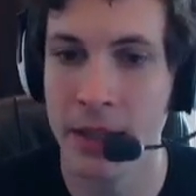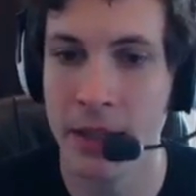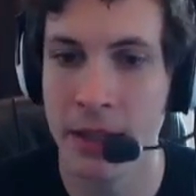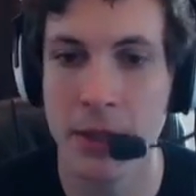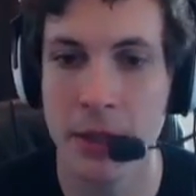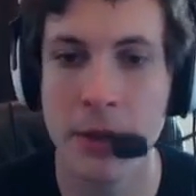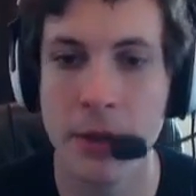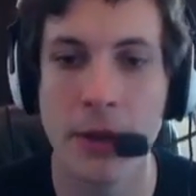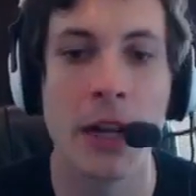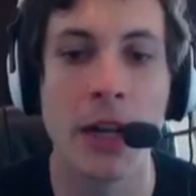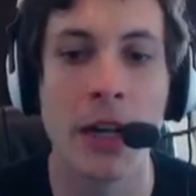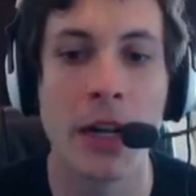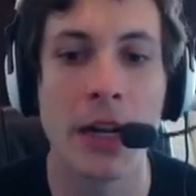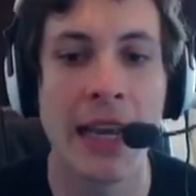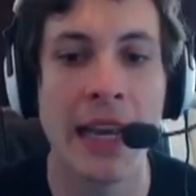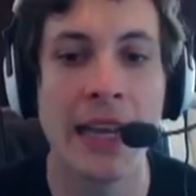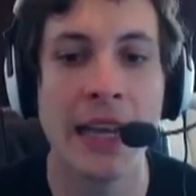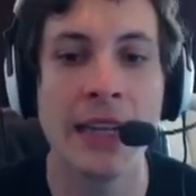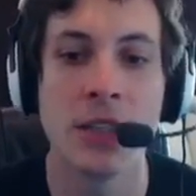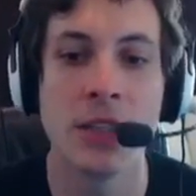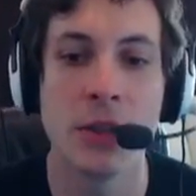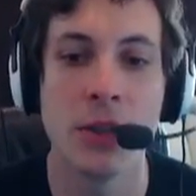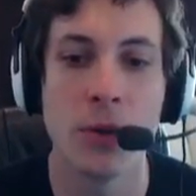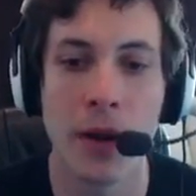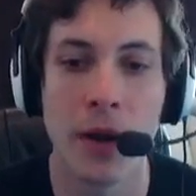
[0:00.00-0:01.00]
You can
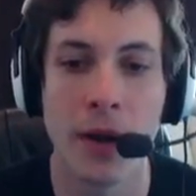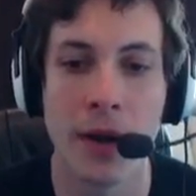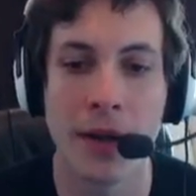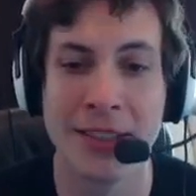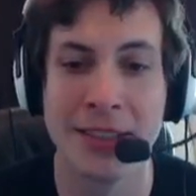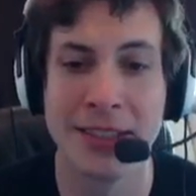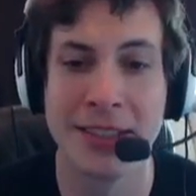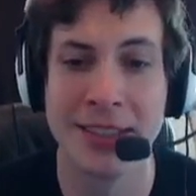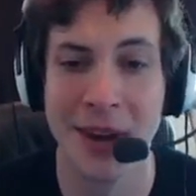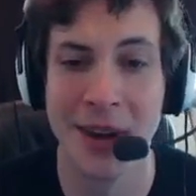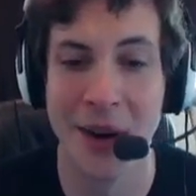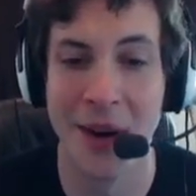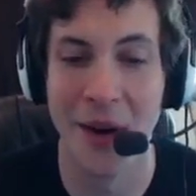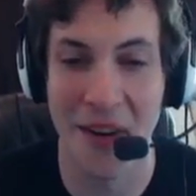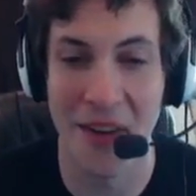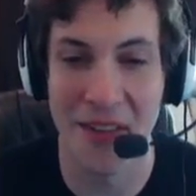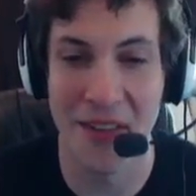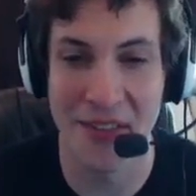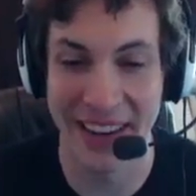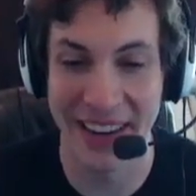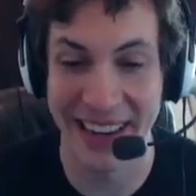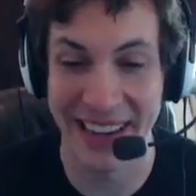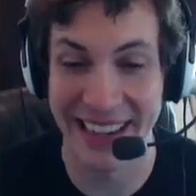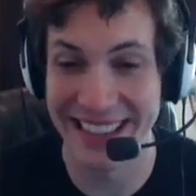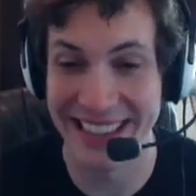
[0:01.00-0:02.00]
cling to while you're
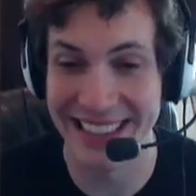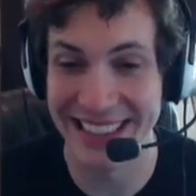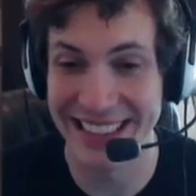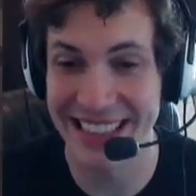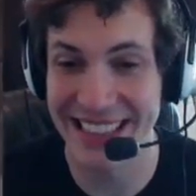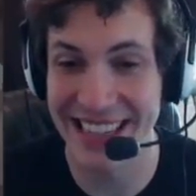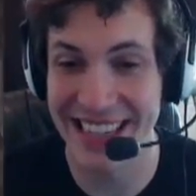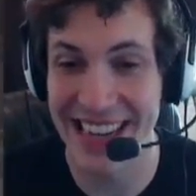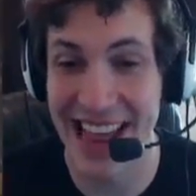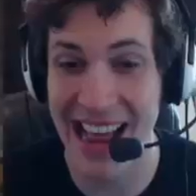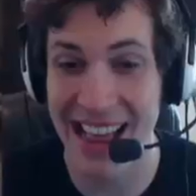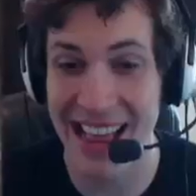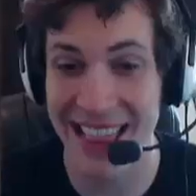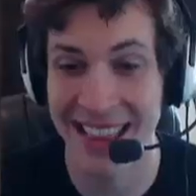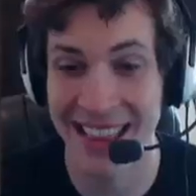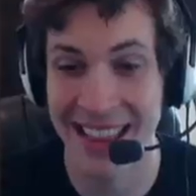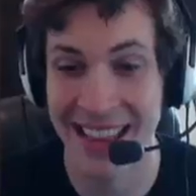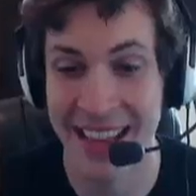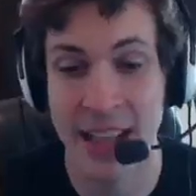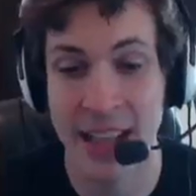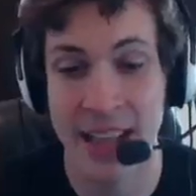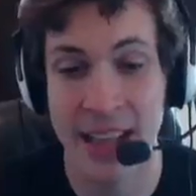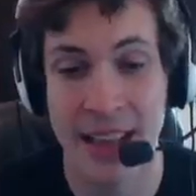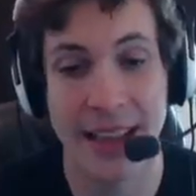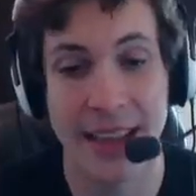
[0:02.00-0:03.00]
starving to death.
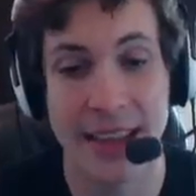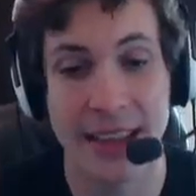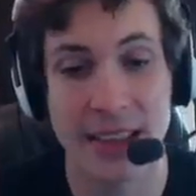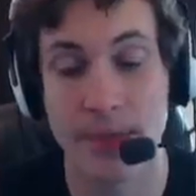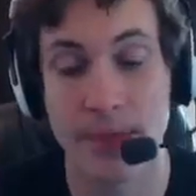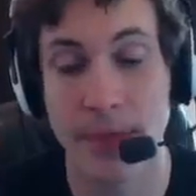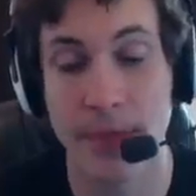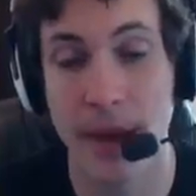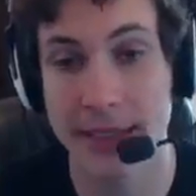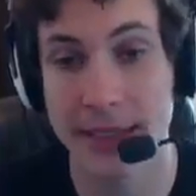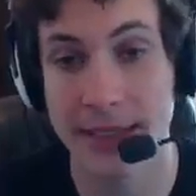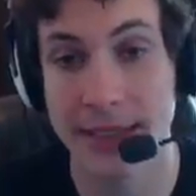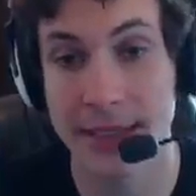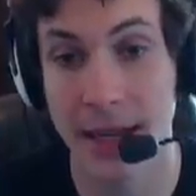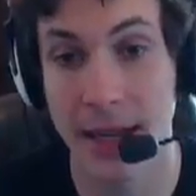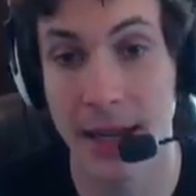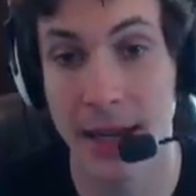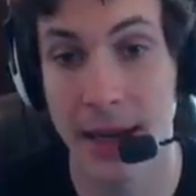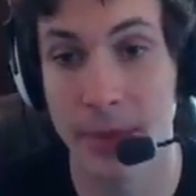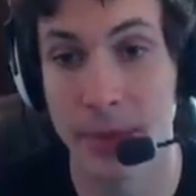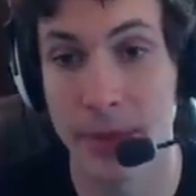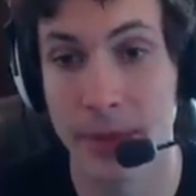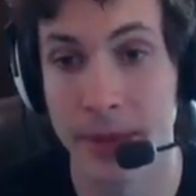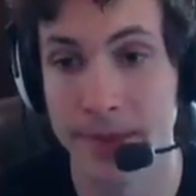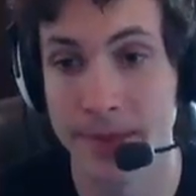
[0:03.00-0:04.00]
That's messed
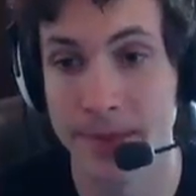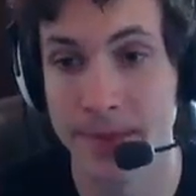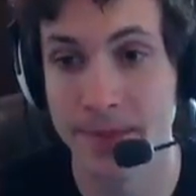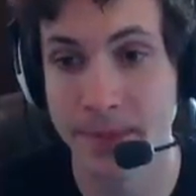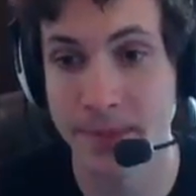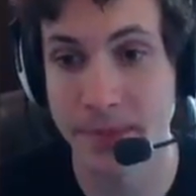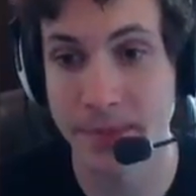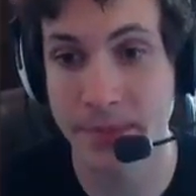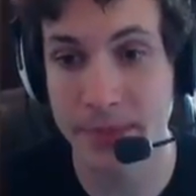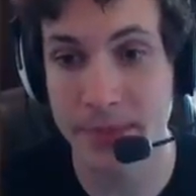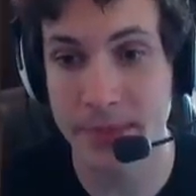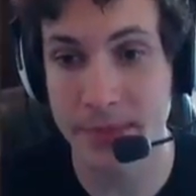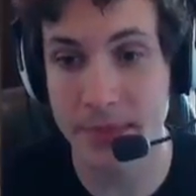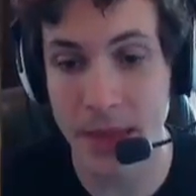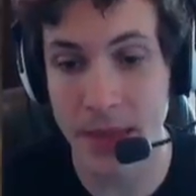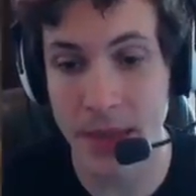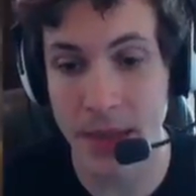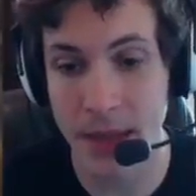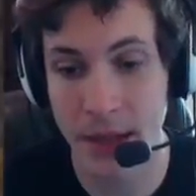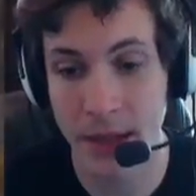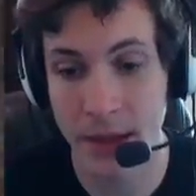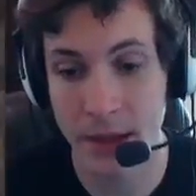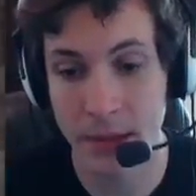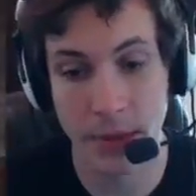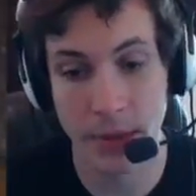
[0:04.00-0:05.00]
up.
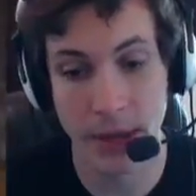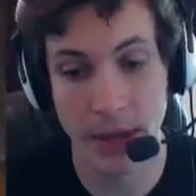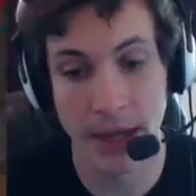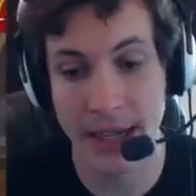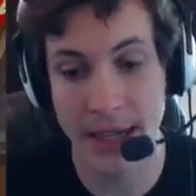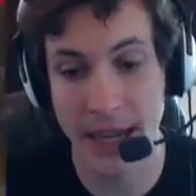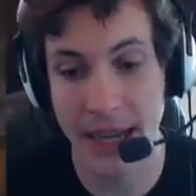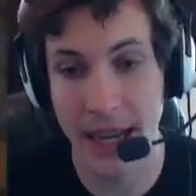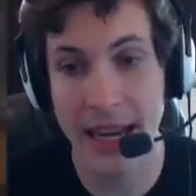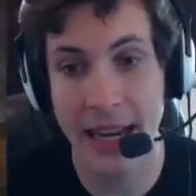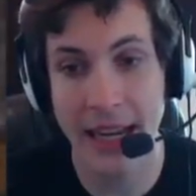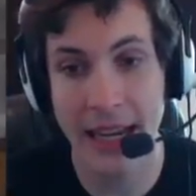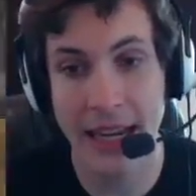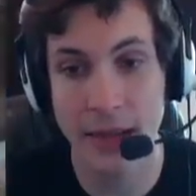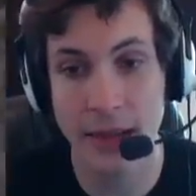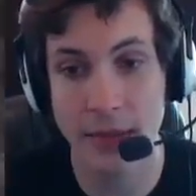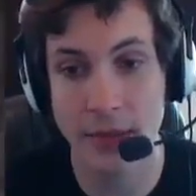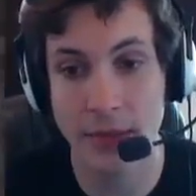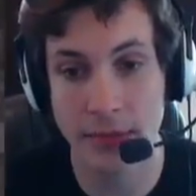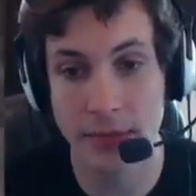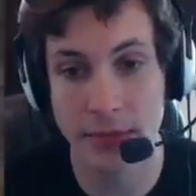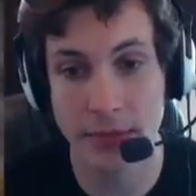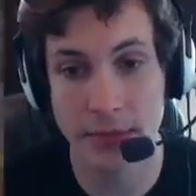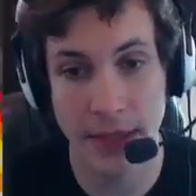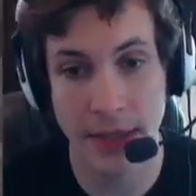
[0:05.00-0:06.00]
But hey, he
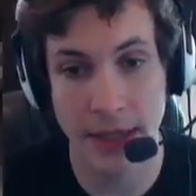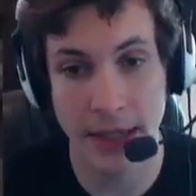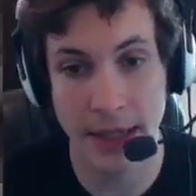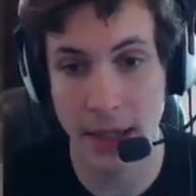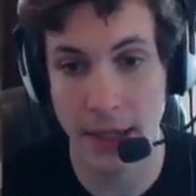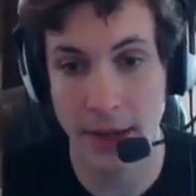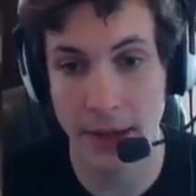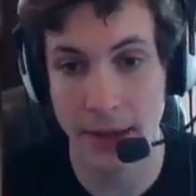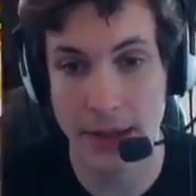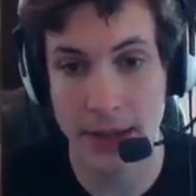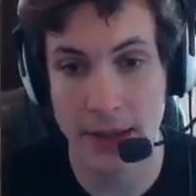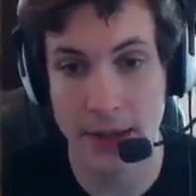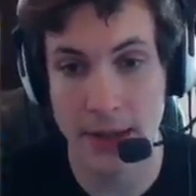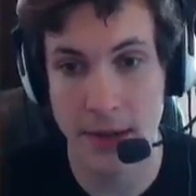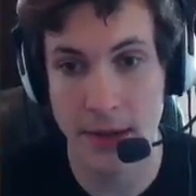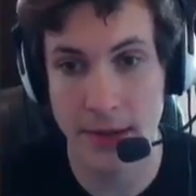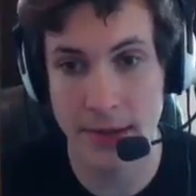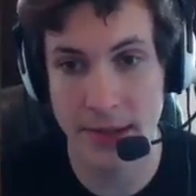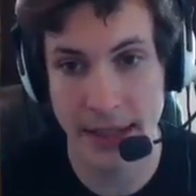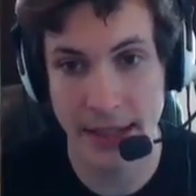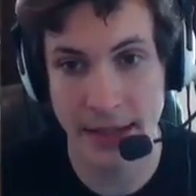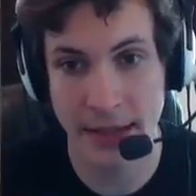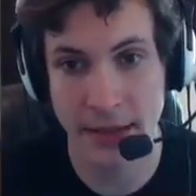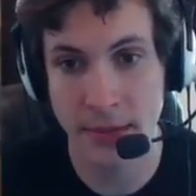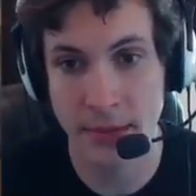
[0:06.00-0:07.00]

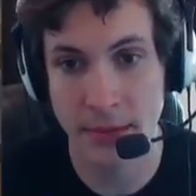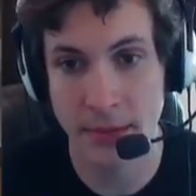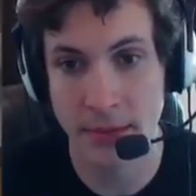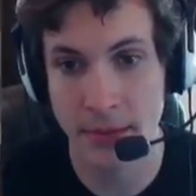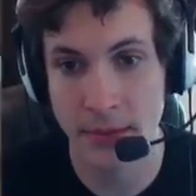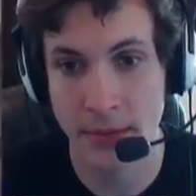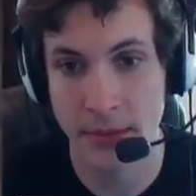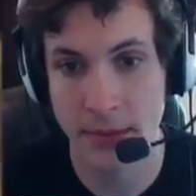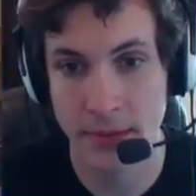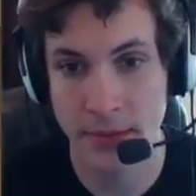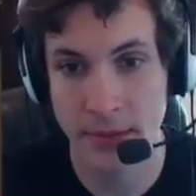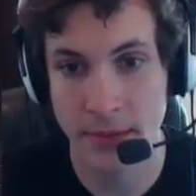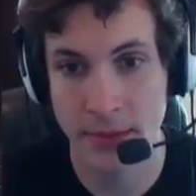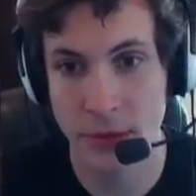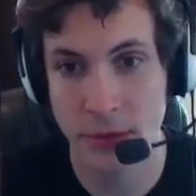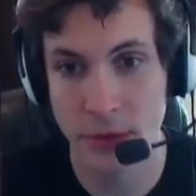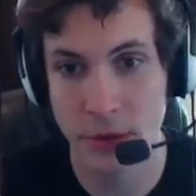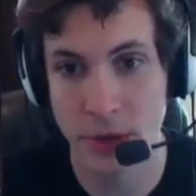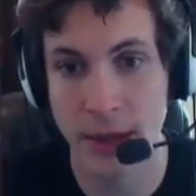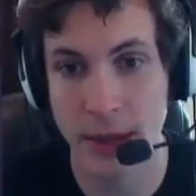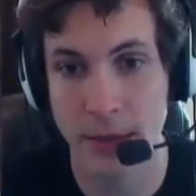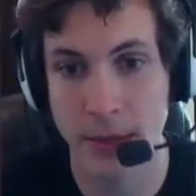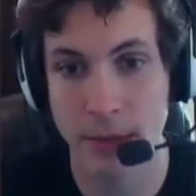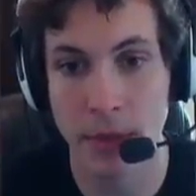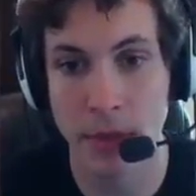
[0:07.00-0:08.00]
deserves it.
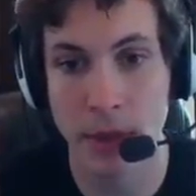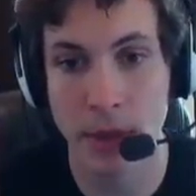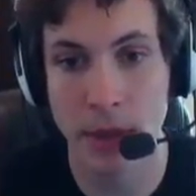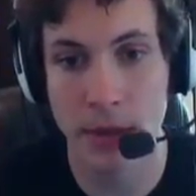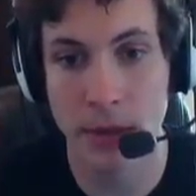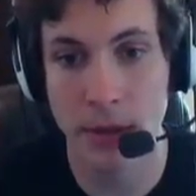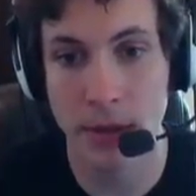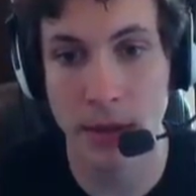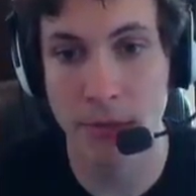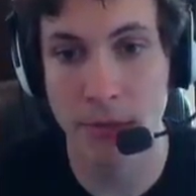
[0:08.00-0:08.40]
Try to murder a